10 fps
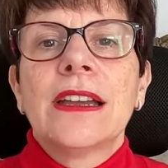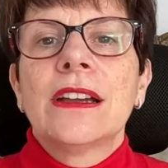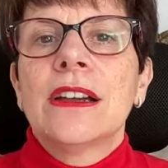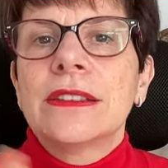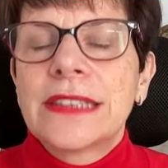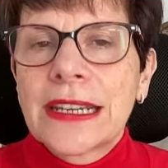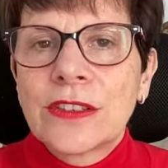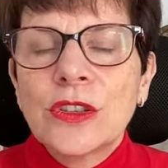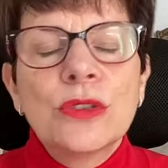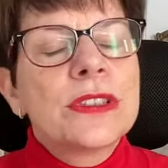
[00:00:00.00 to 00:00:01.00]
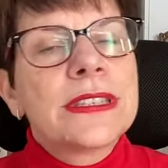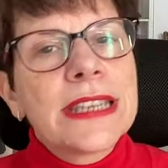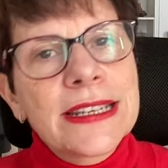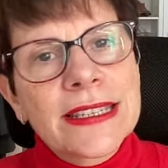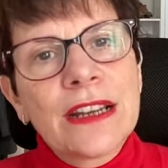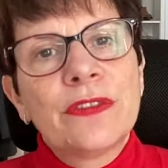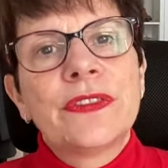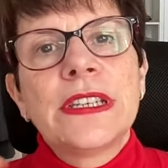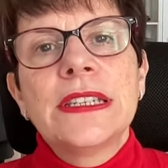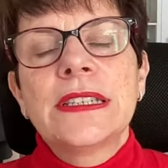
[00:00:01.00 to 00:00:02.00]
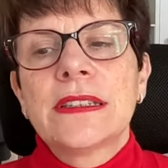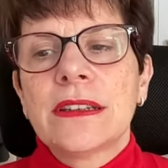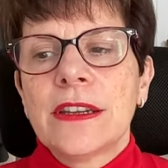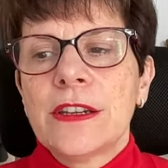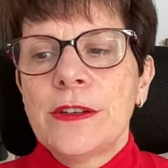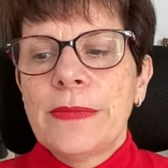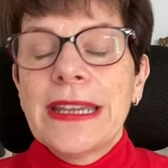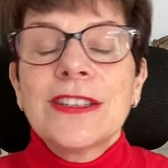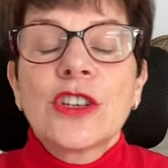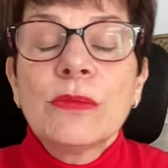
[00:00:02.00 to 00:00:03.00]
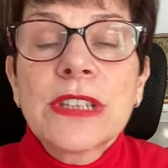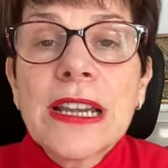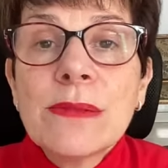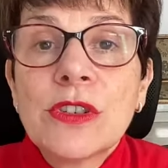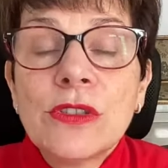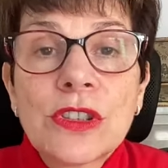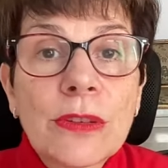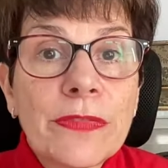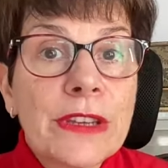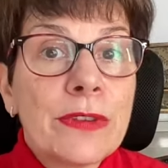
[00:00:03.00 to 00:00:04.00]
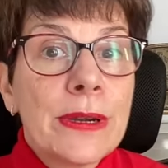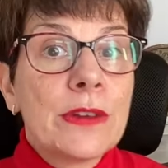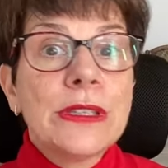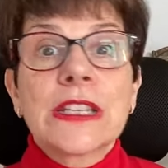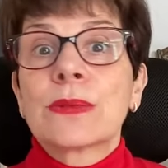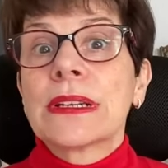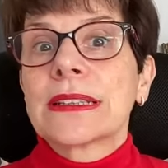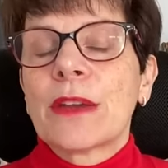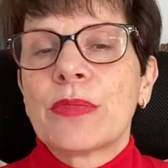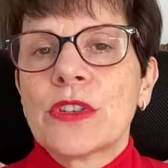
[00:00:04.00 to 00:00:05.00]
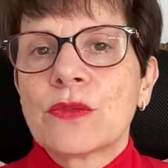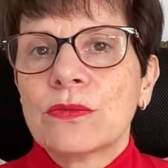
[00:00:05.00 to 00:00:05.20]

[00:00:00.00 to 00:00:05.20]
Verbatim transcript: uh, take notes, take selfies, um, and sometimes you know something very good as well that happens.